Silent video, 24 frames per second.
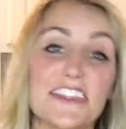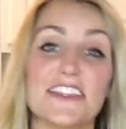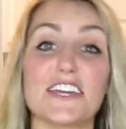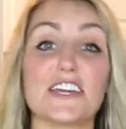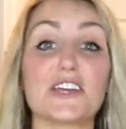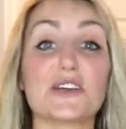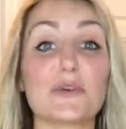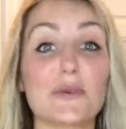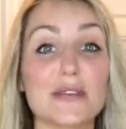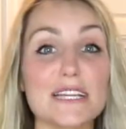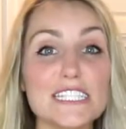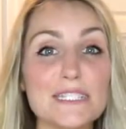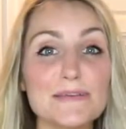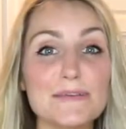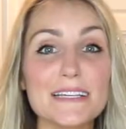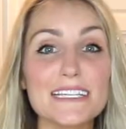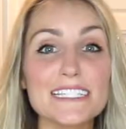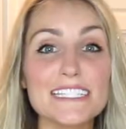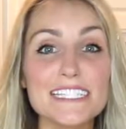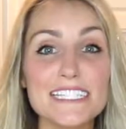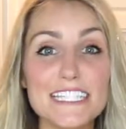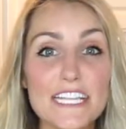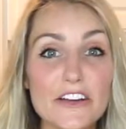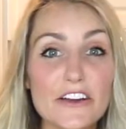The crisp
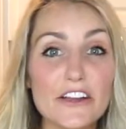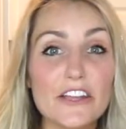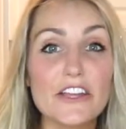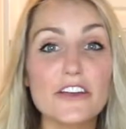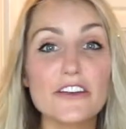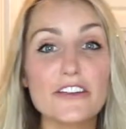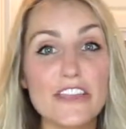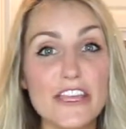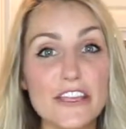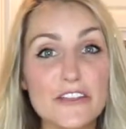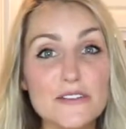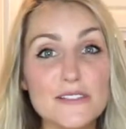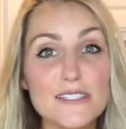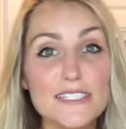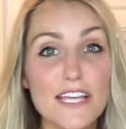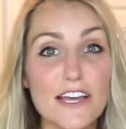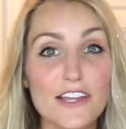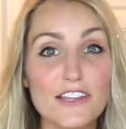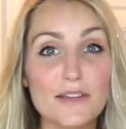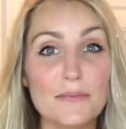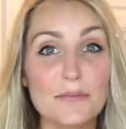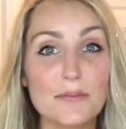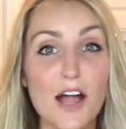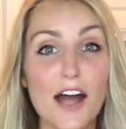exterior that you see
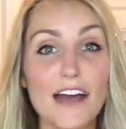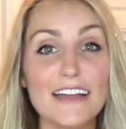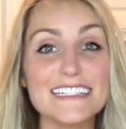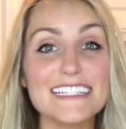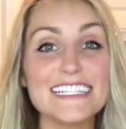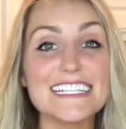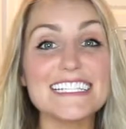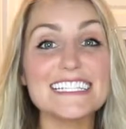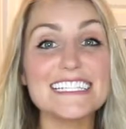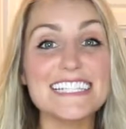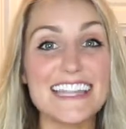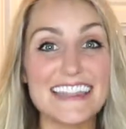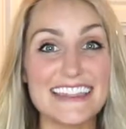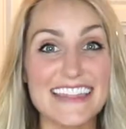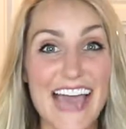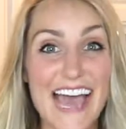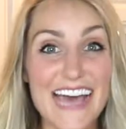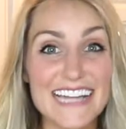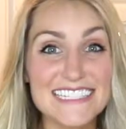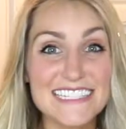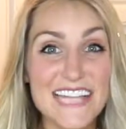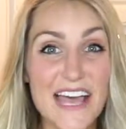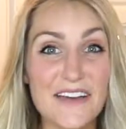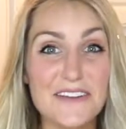on the blondies,
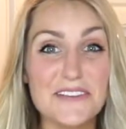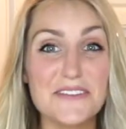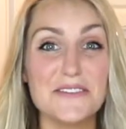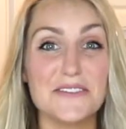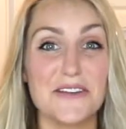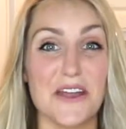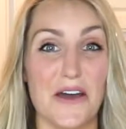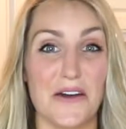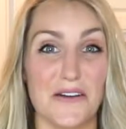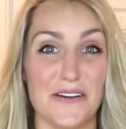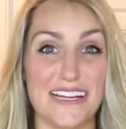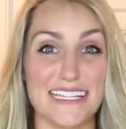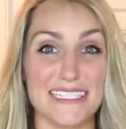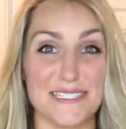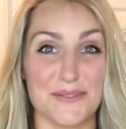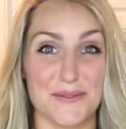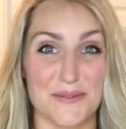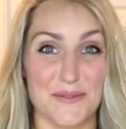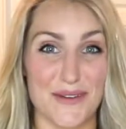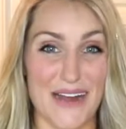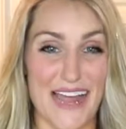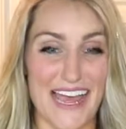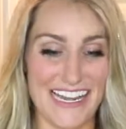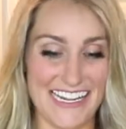that's how you know it's
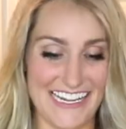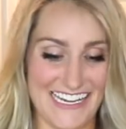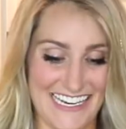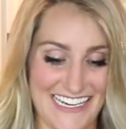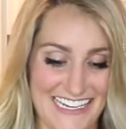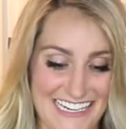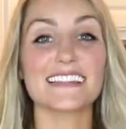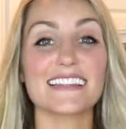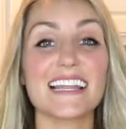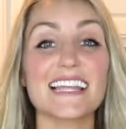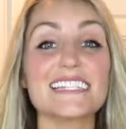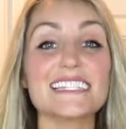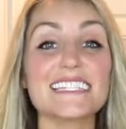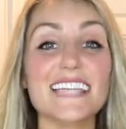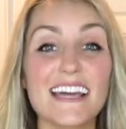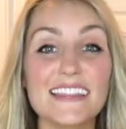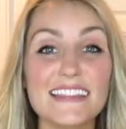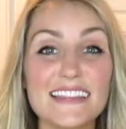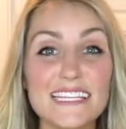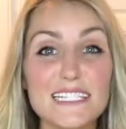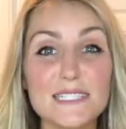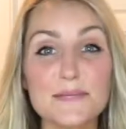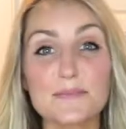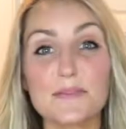ready. Let's
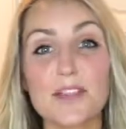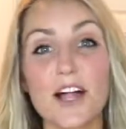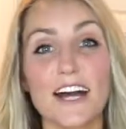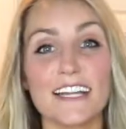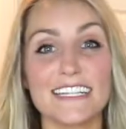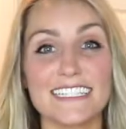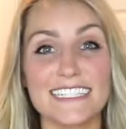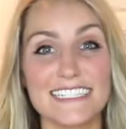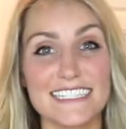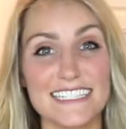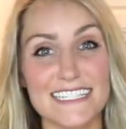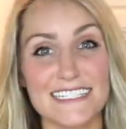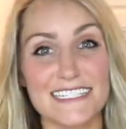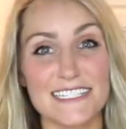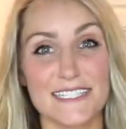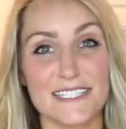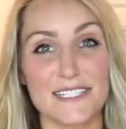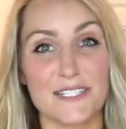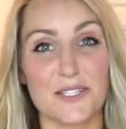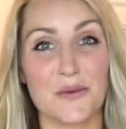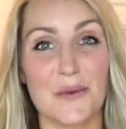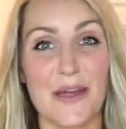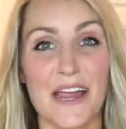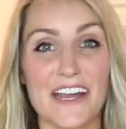cut these blondies into
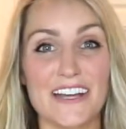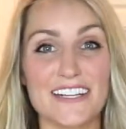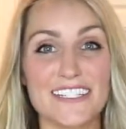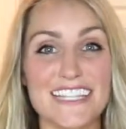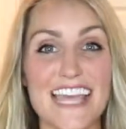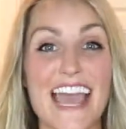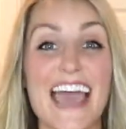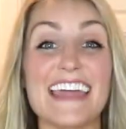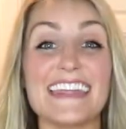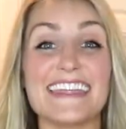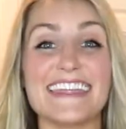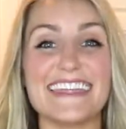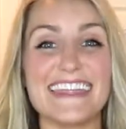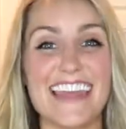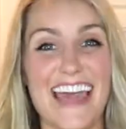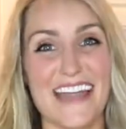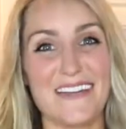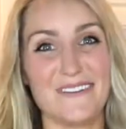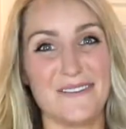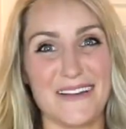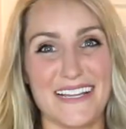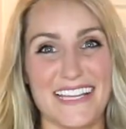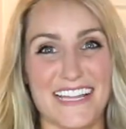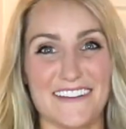squares and
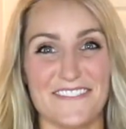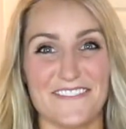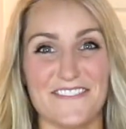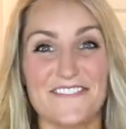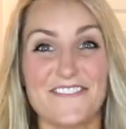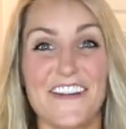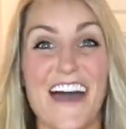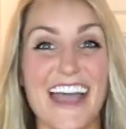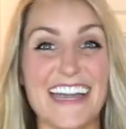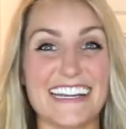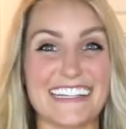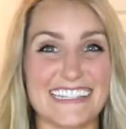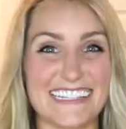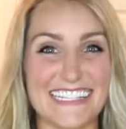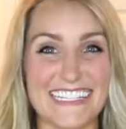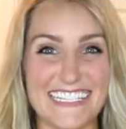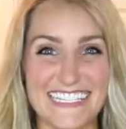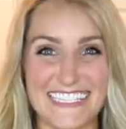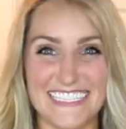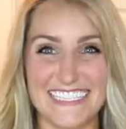then we can finally